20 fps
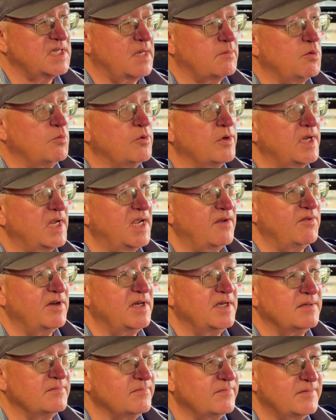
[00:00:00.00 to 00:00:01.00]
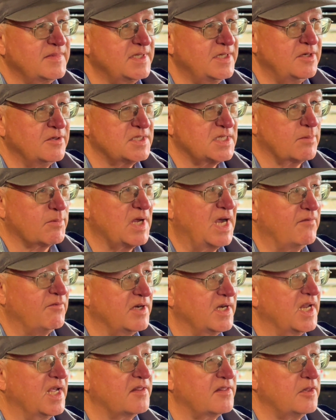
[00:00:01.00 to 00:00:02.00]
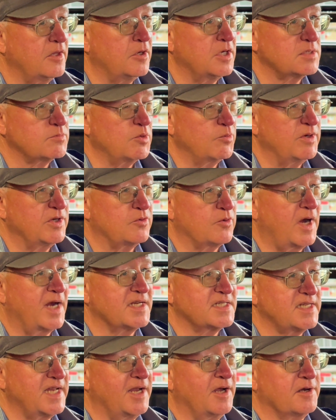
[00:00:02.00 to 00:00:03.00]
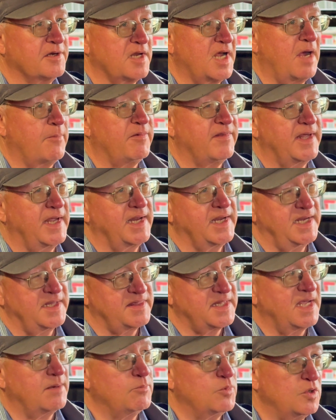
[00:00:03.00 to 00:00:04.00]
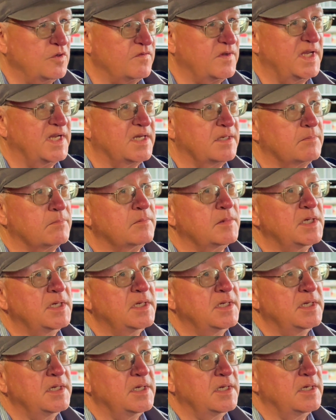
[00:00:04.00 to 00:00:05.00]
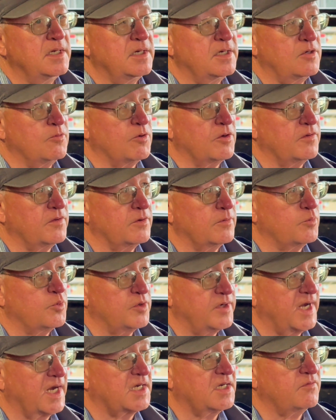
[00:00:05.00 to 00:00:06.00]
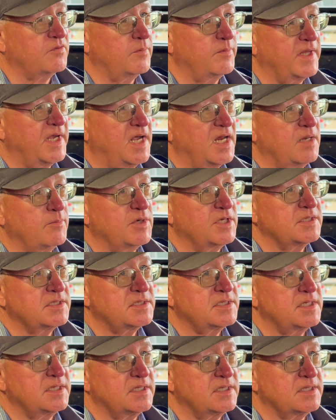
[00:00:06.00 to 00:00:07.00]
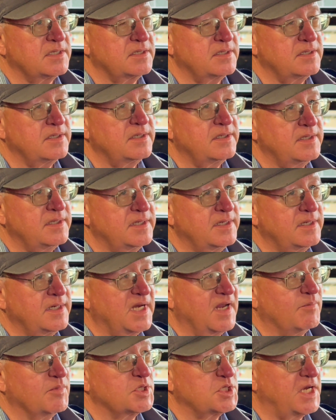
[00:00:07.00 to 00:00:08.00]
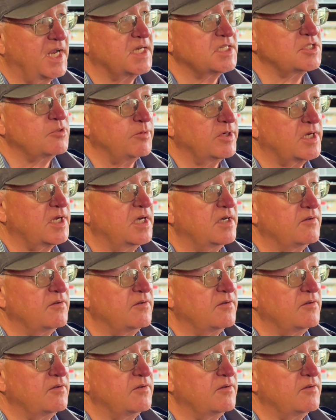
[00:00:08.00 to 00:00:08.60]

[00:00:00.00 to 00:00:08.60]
to having some kind of a death loss. But we try to stay on top of that and get them moved in to where they're protected from the elements to give them a chance to recover.